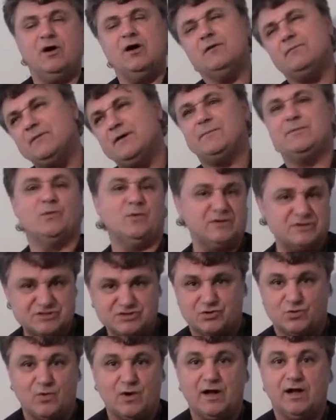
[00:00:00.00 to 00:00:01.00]
Uh, maybe
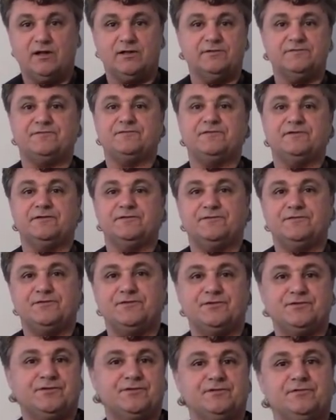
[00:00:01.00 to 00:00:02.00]
once in a while, if, if
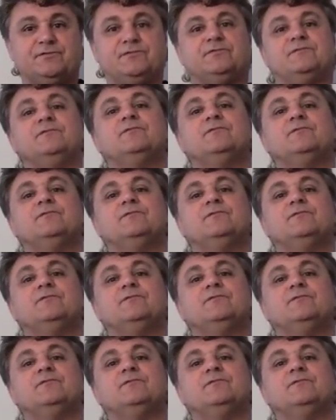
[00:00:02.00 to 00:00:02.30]
you're